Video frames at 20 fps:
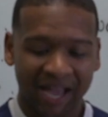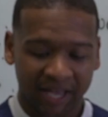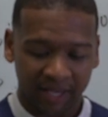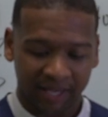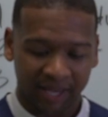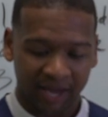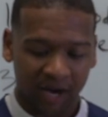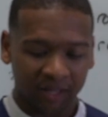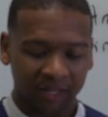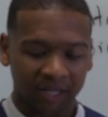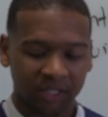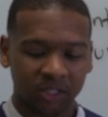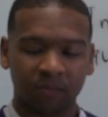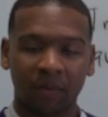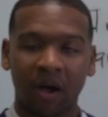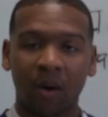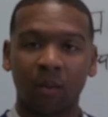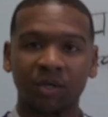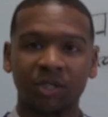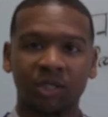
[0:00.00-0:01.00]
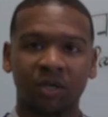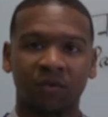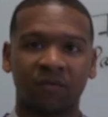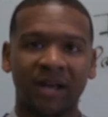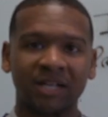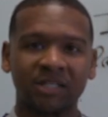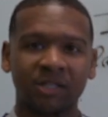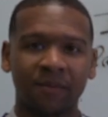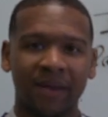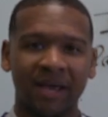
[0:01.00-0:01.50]
I could care less about what your
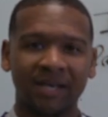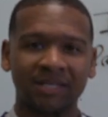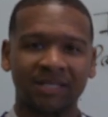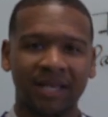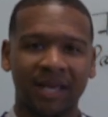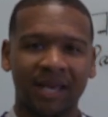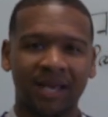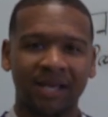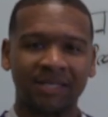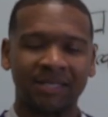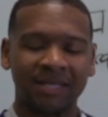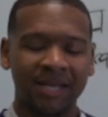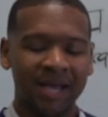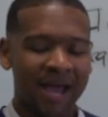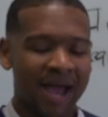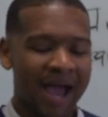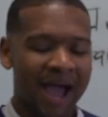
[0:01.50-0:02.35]
resume says.